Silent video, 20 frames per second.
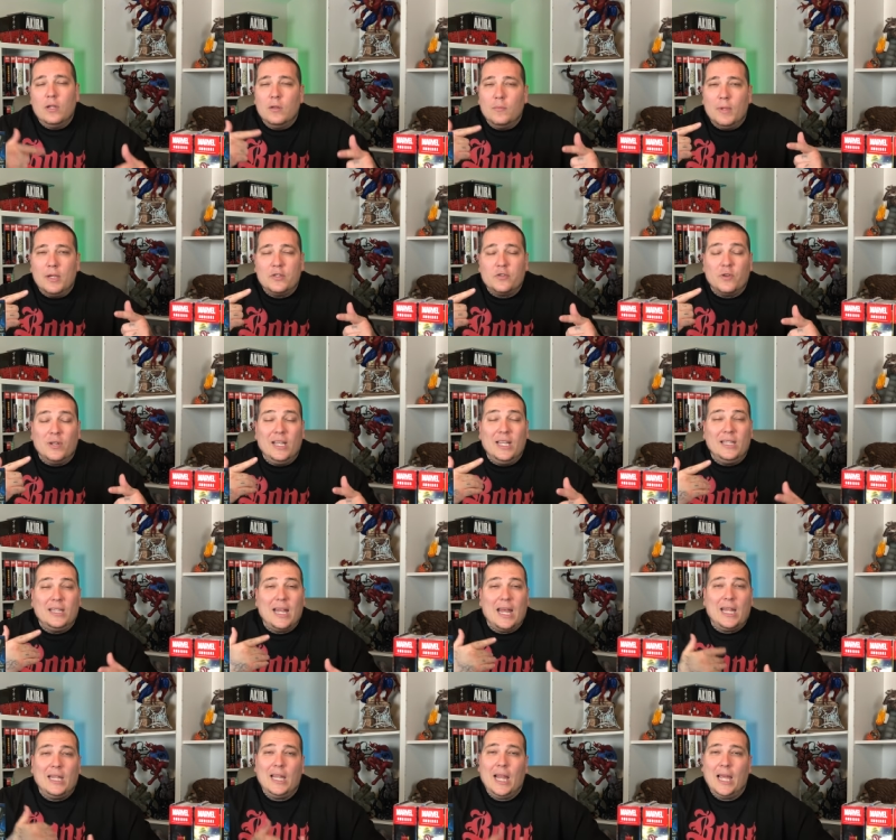Make sure to hit
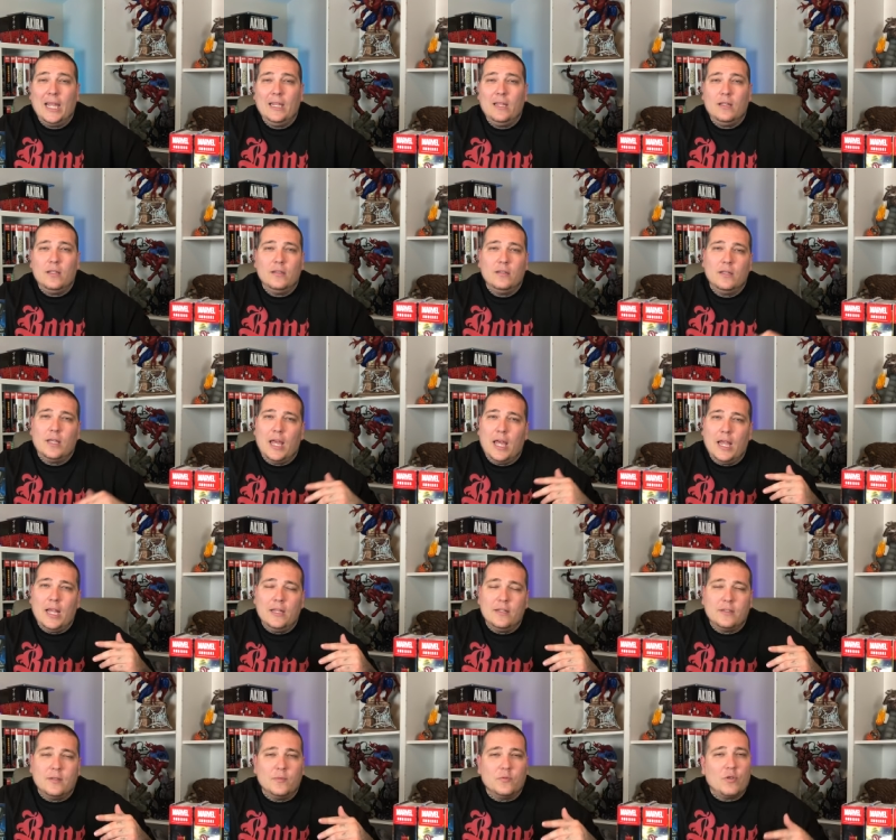that like
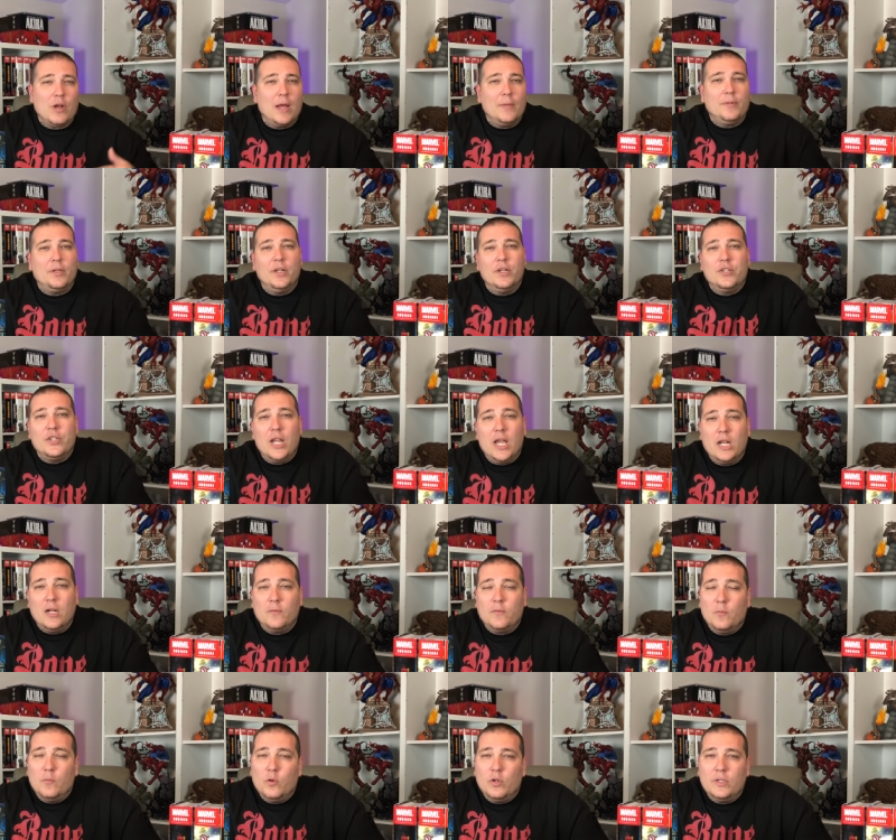and subscribe to the channel
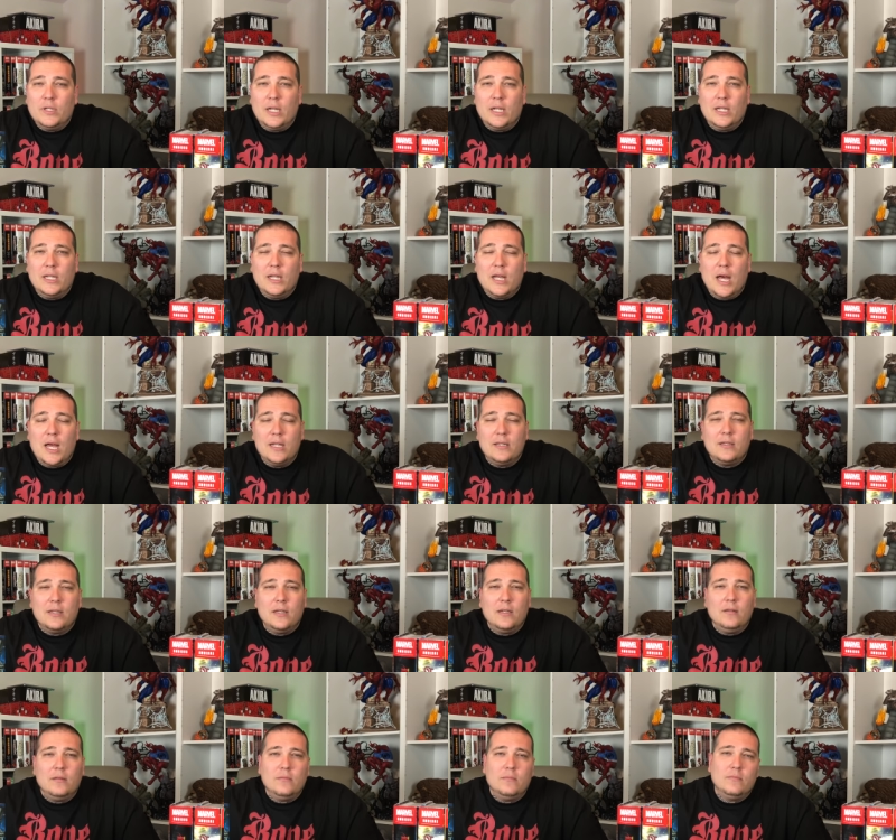for more daily
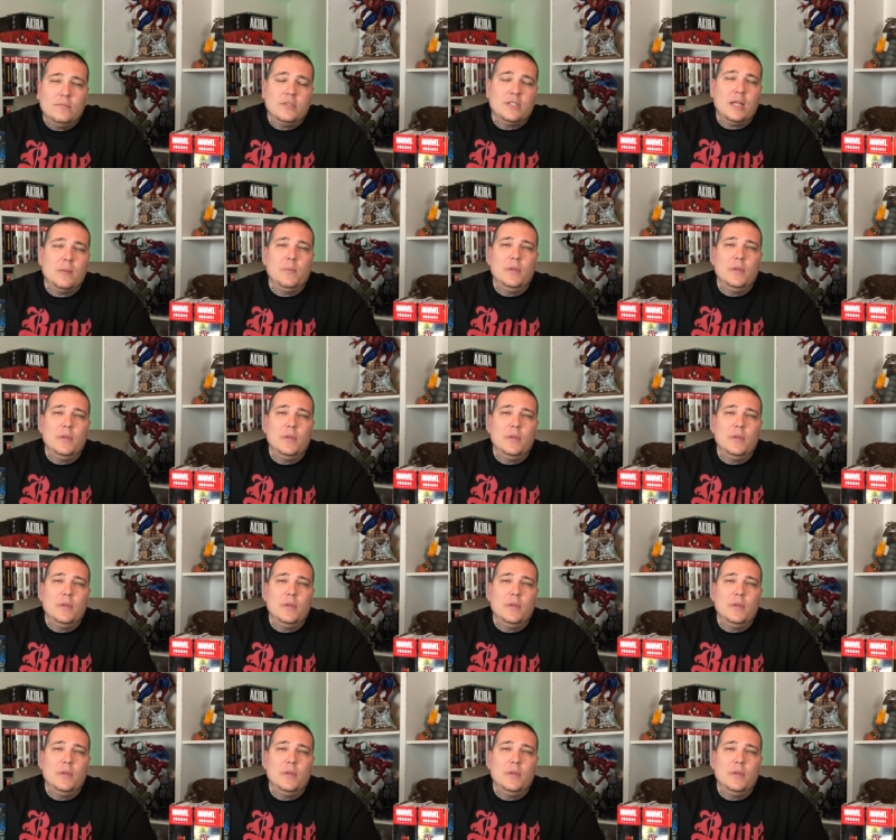content. Stay